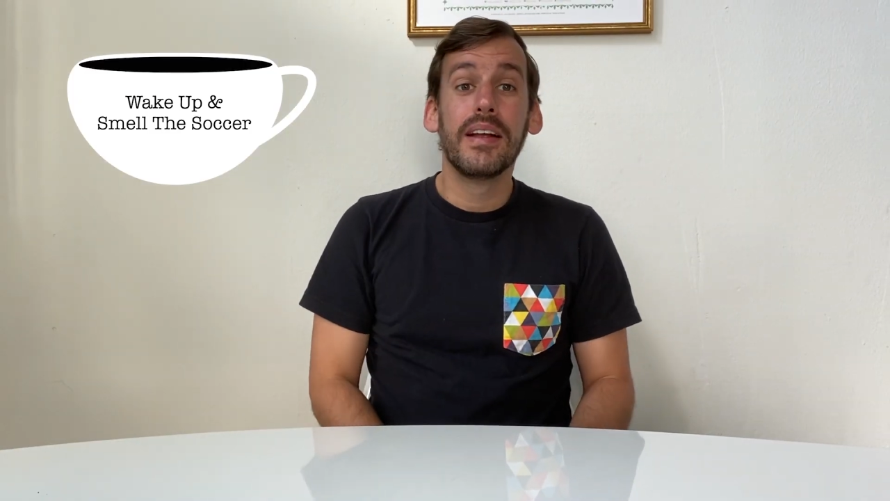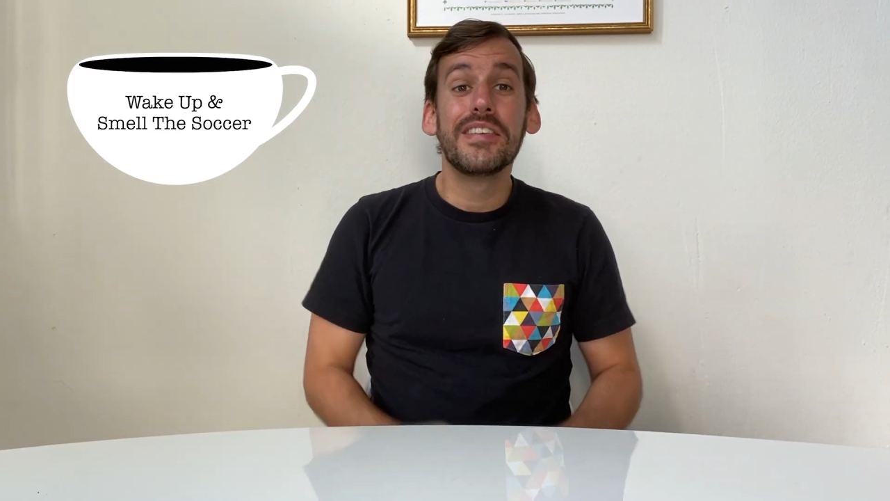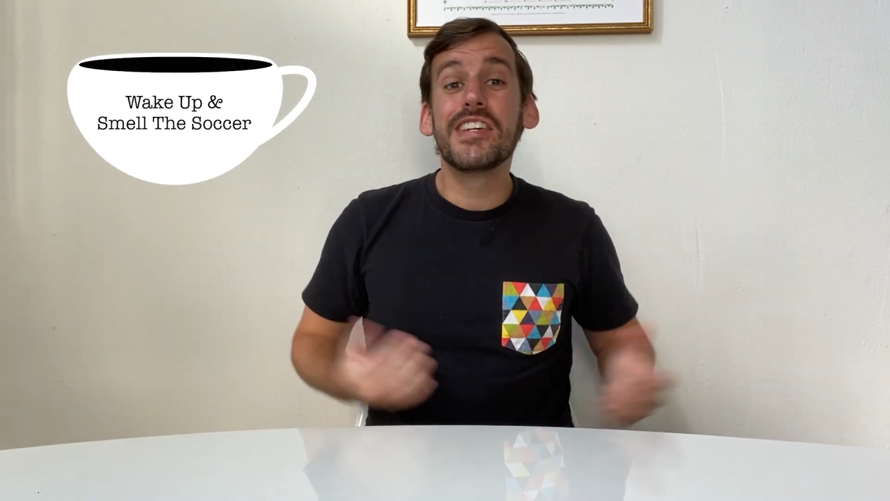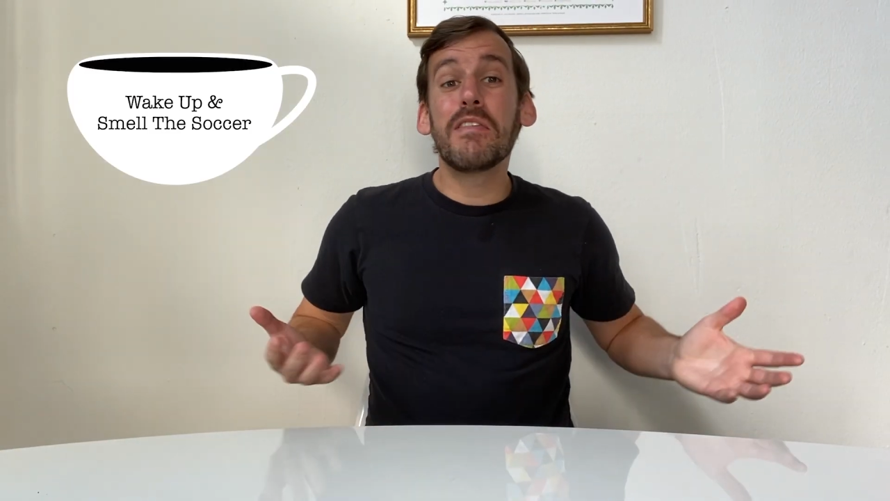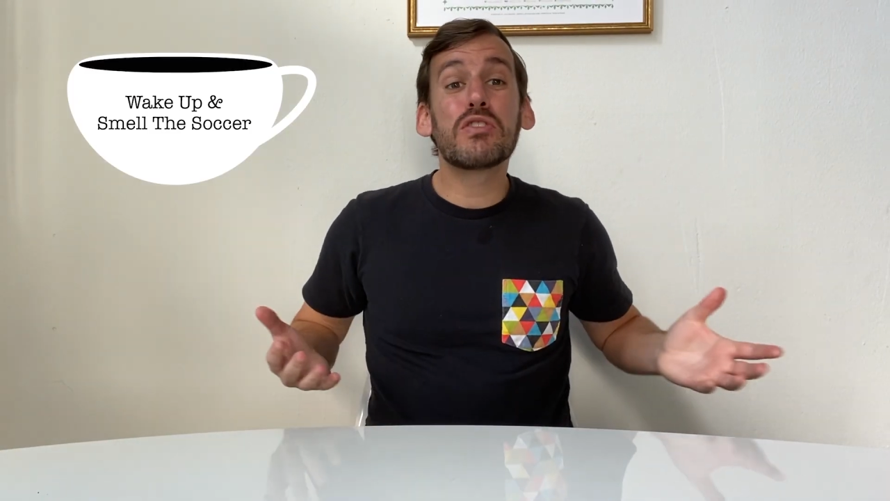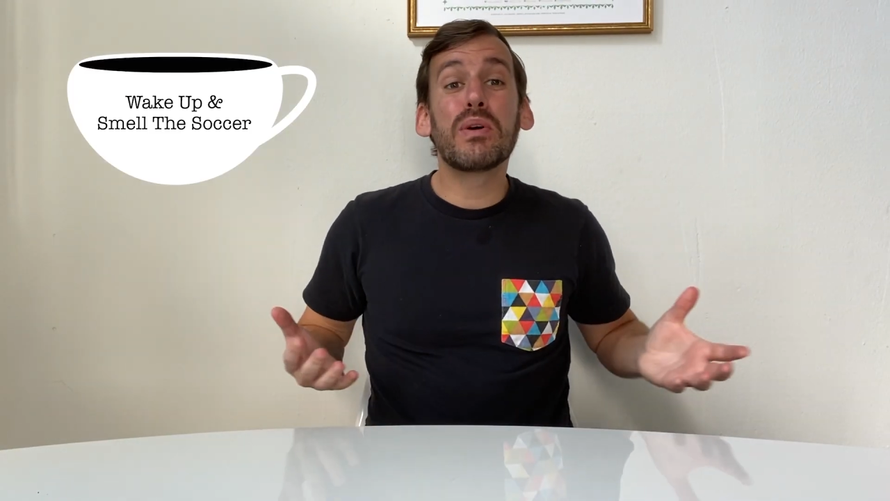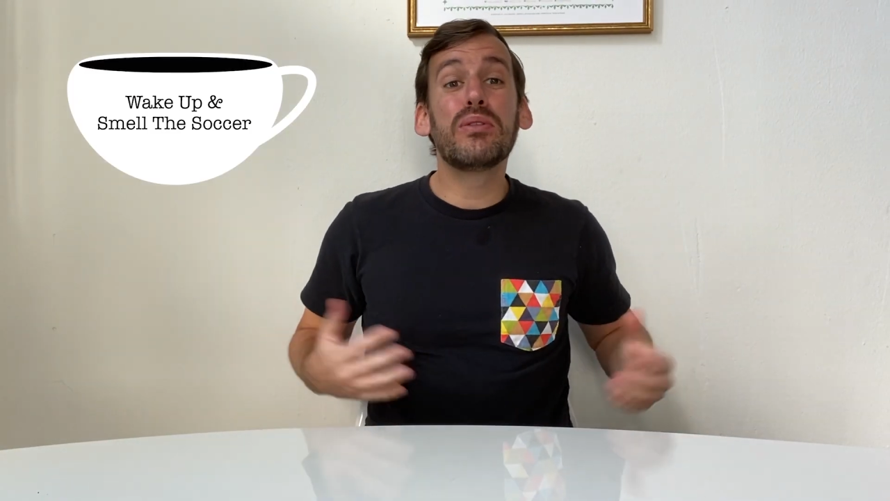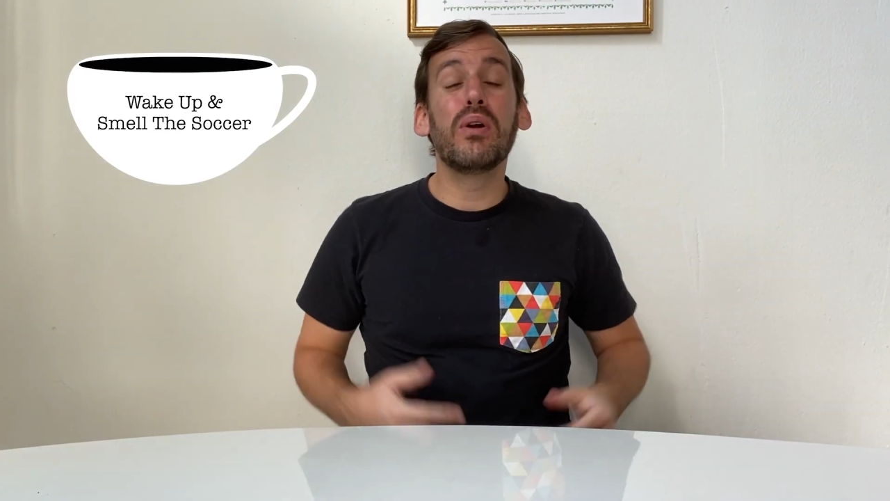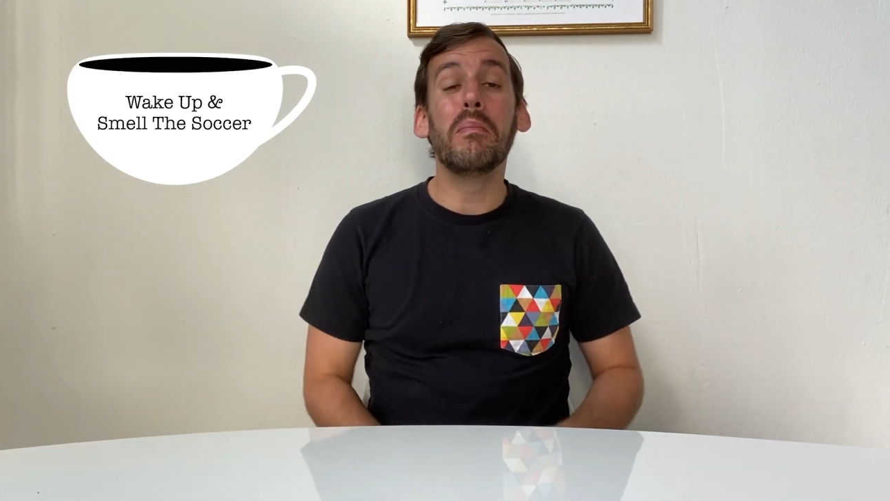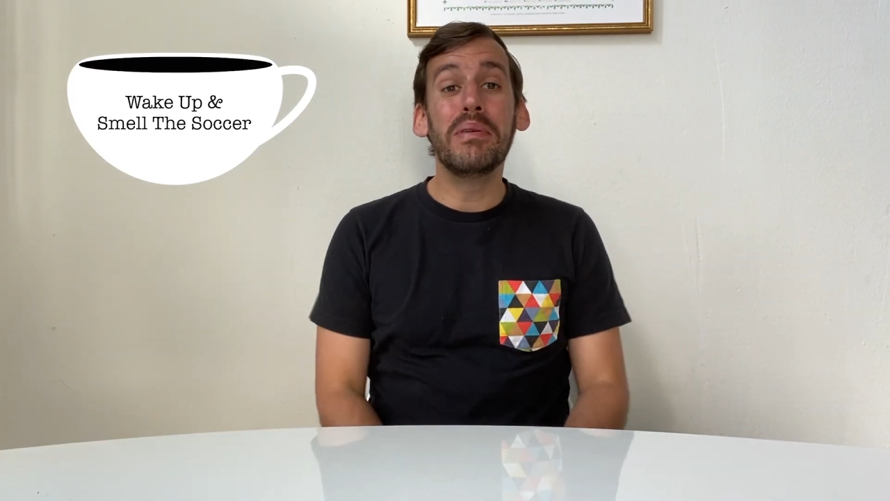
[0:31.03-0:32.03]
Chivas went
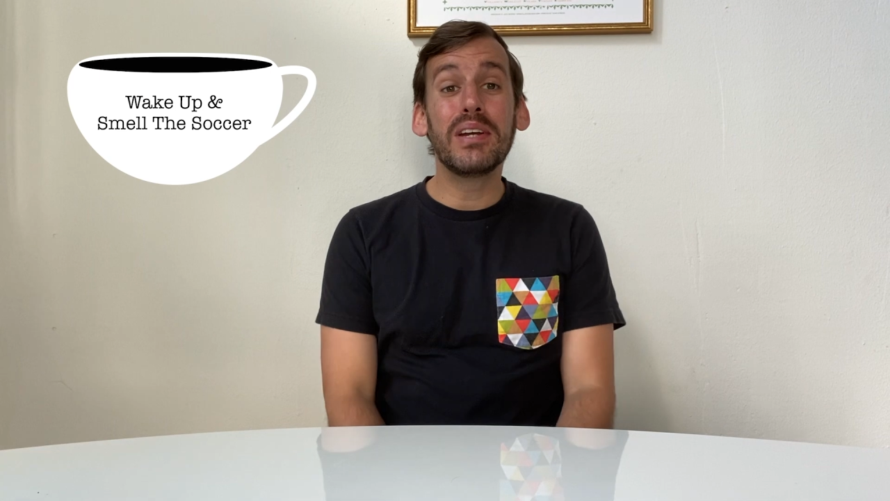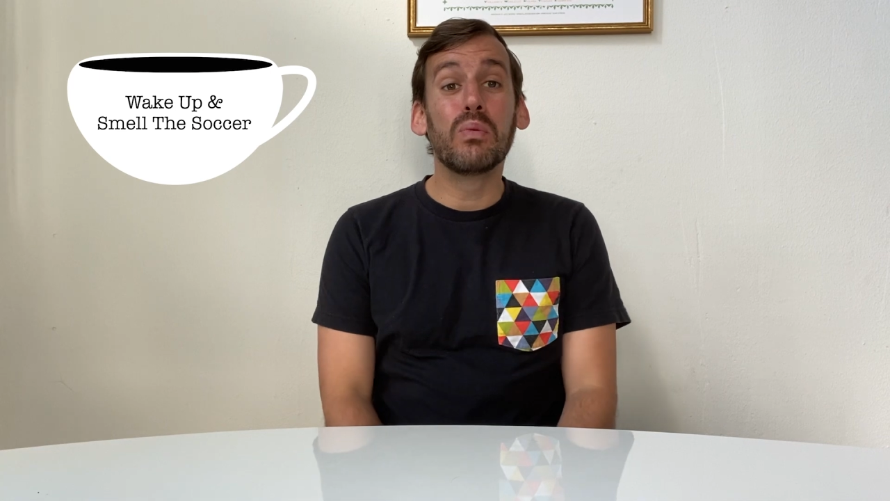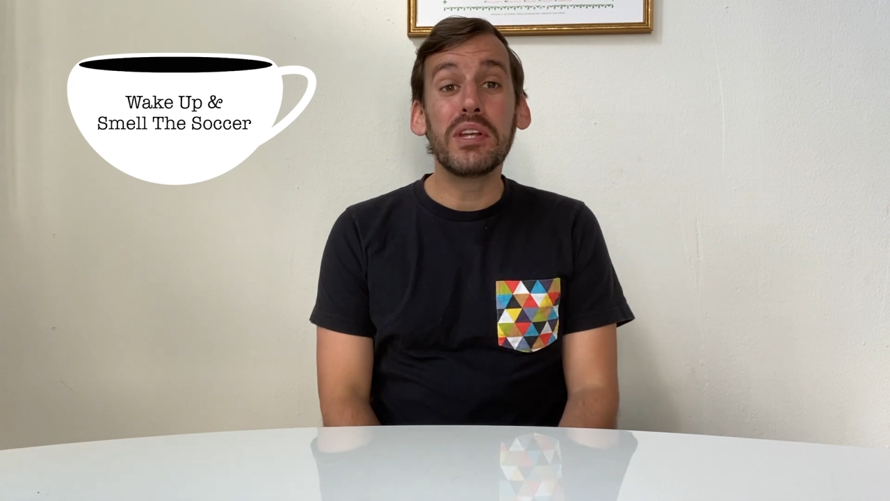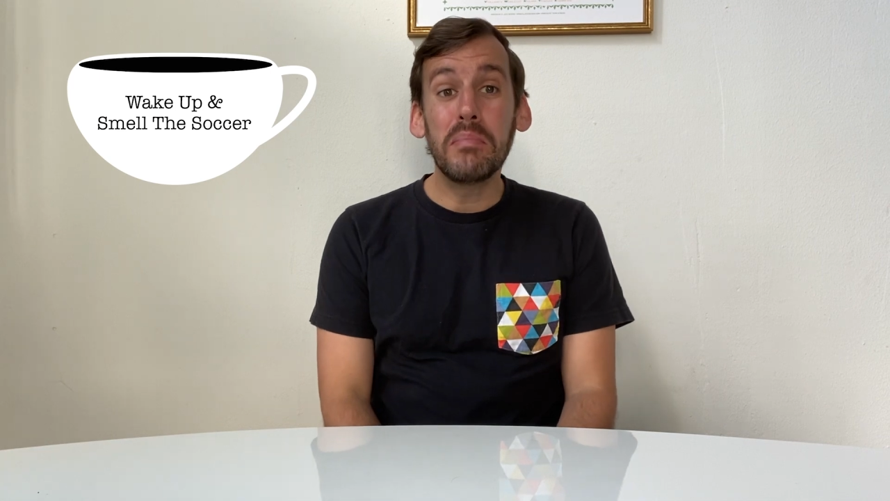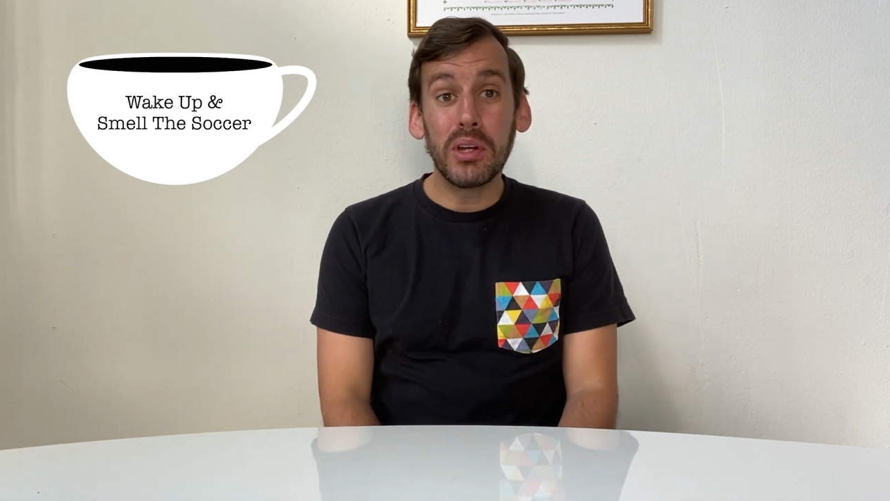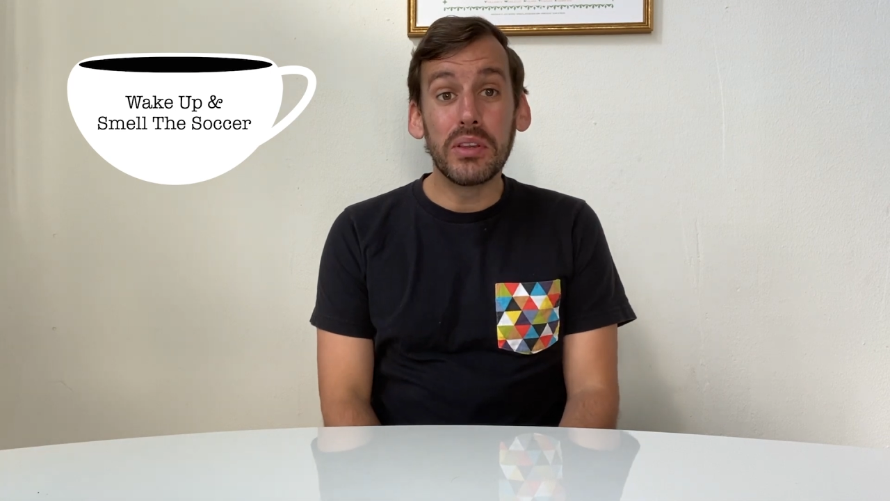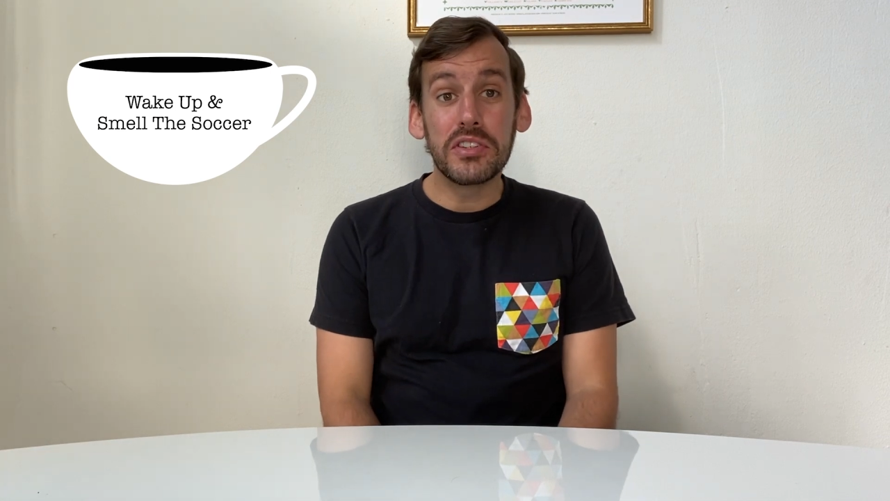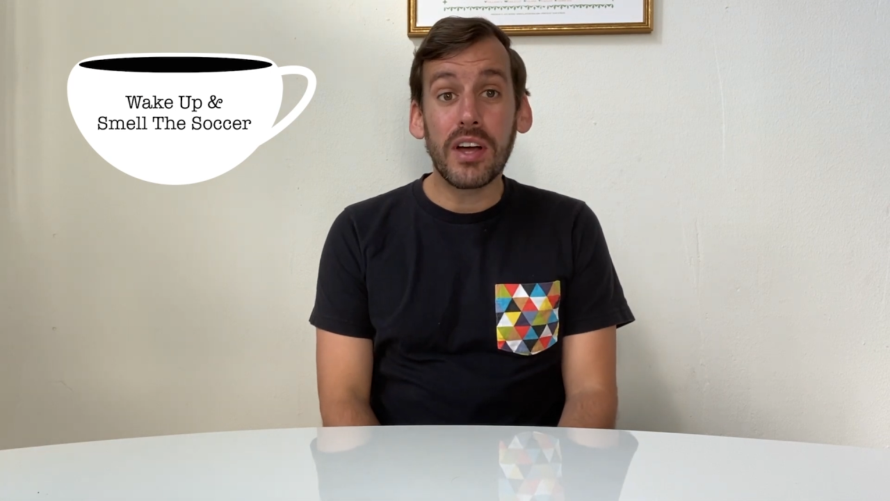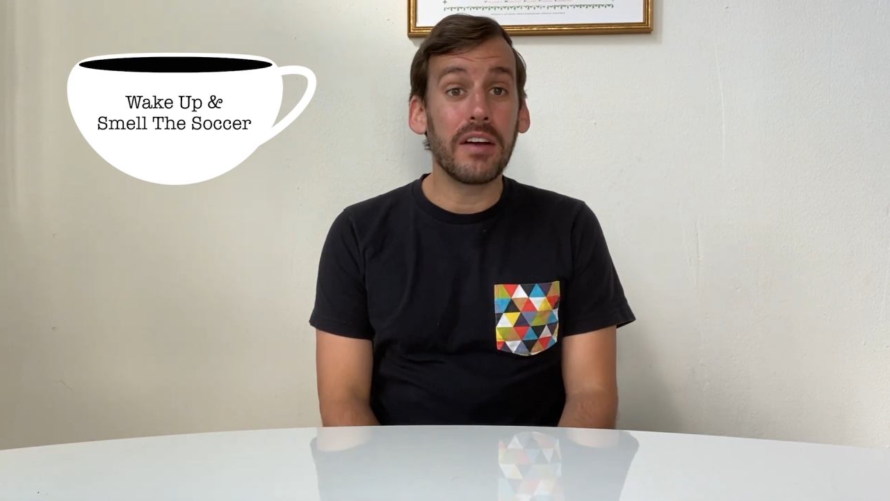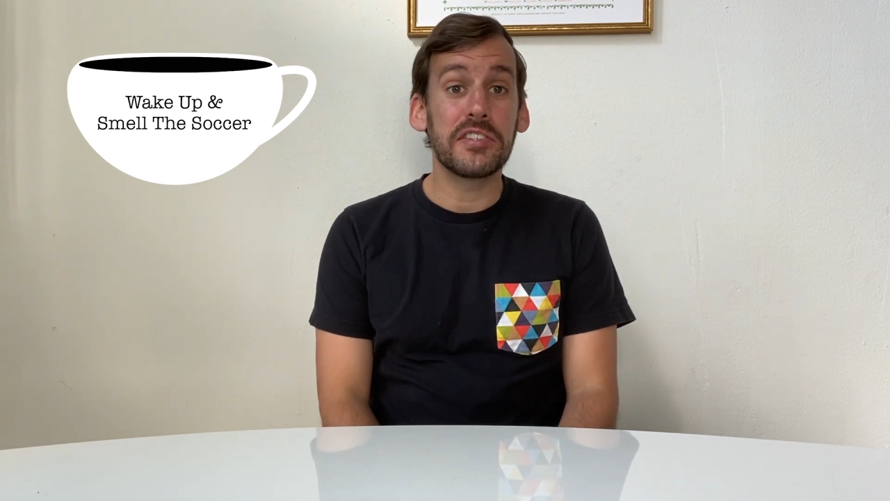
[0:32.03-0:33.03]
through a big rebuild
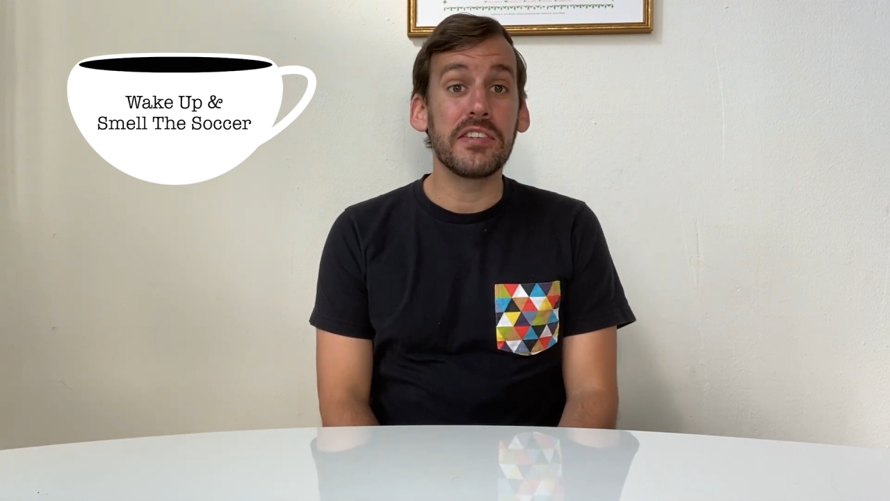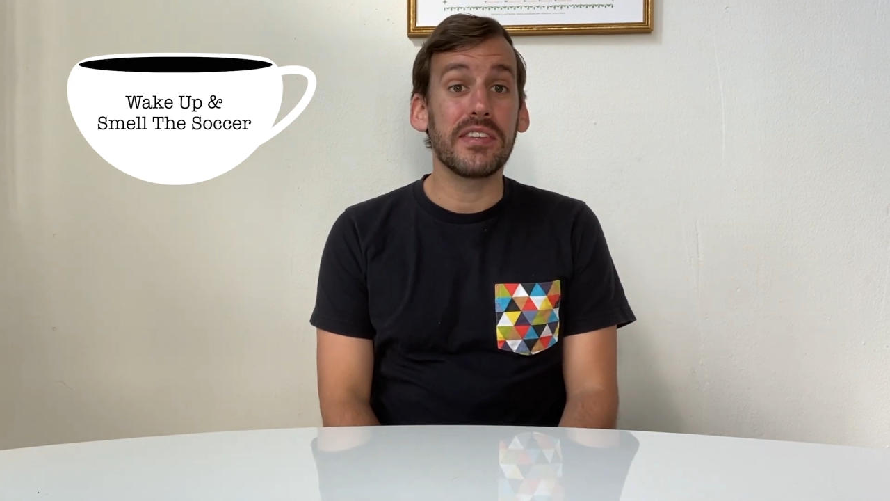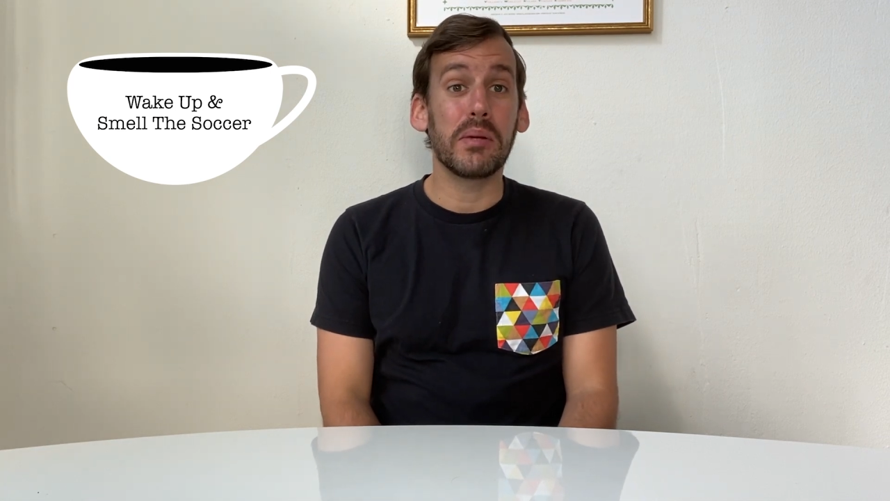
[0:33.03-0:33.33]
this offseason.